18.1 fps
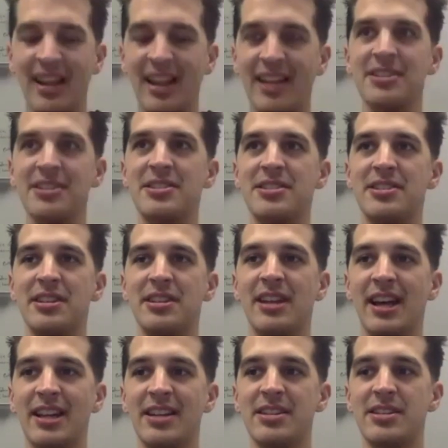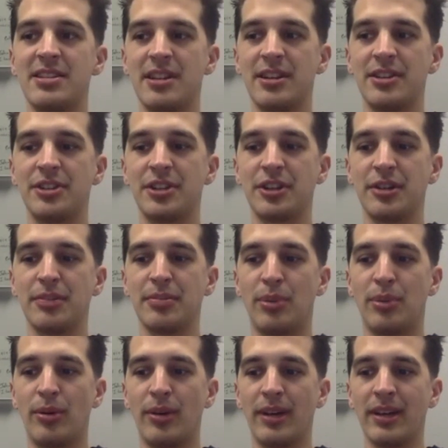is such a good
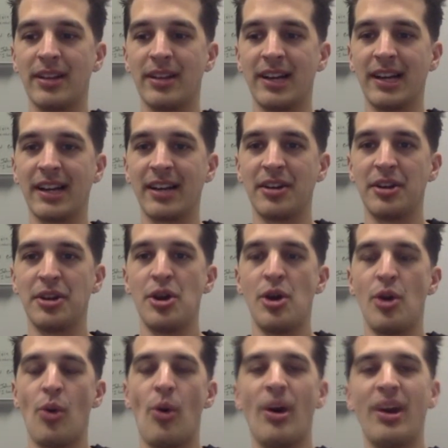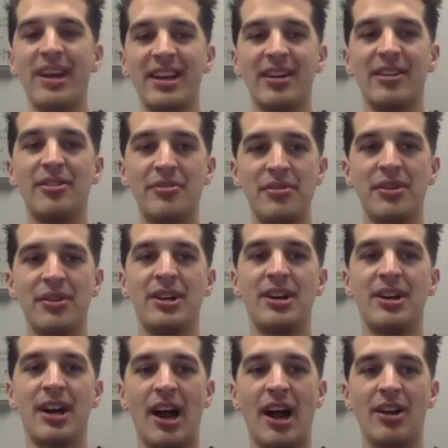point. Like, what if
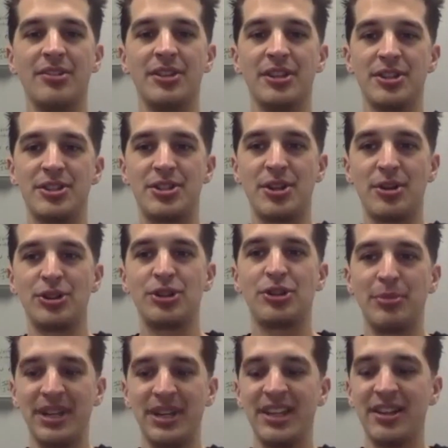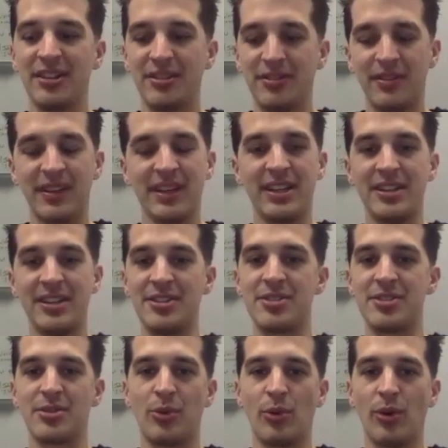the social media
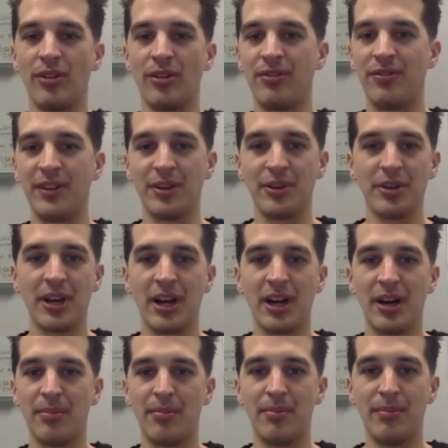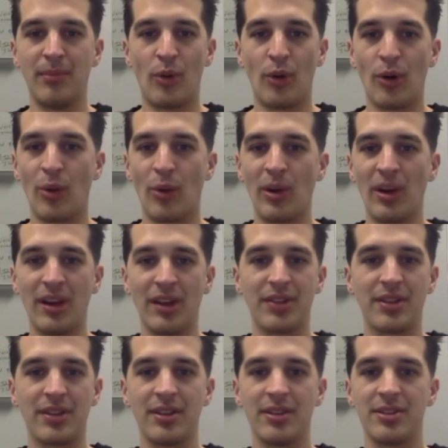feeds were filled up more with
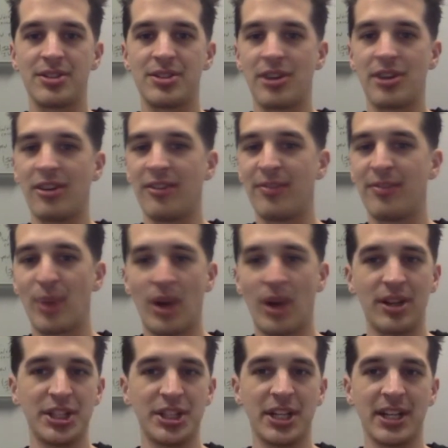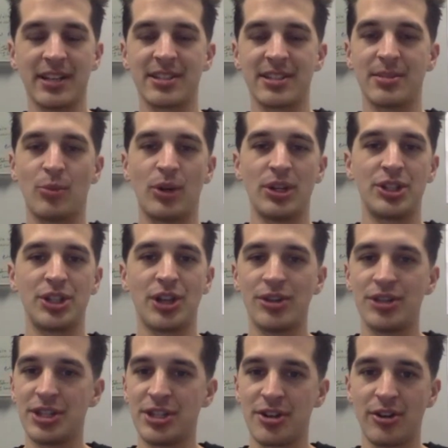serve projects and what
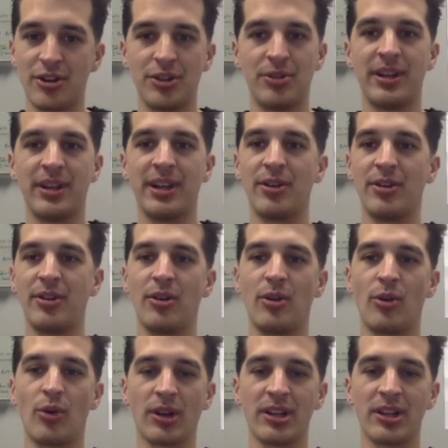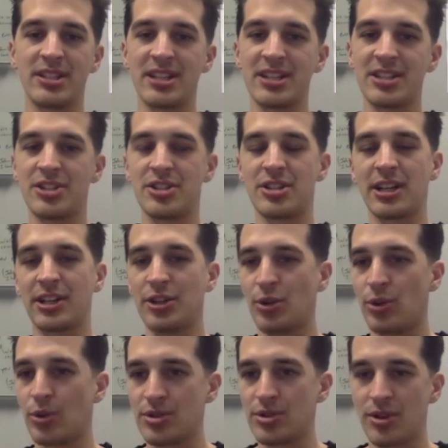churches are doing and organizations like
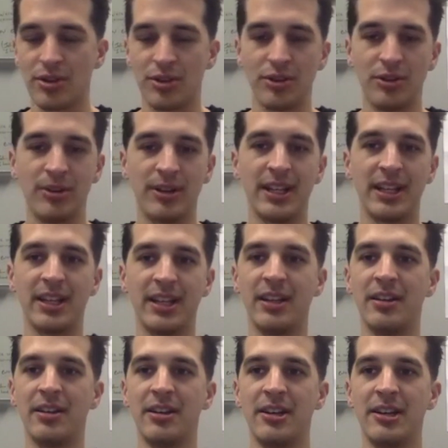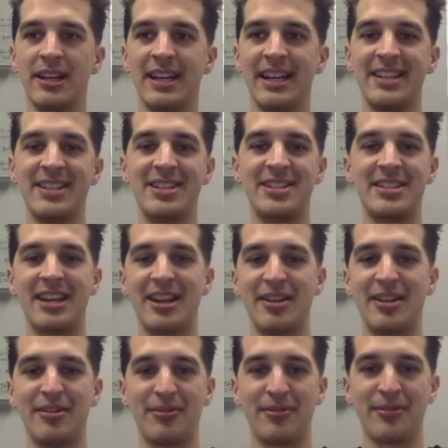yours are doing, and instead
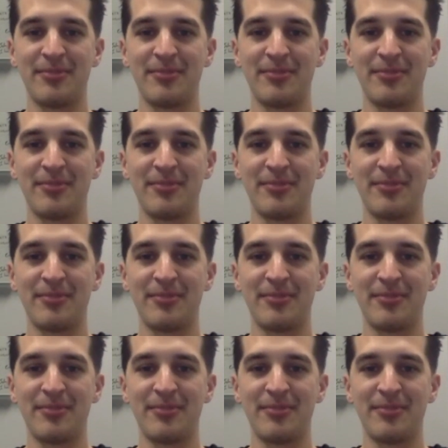of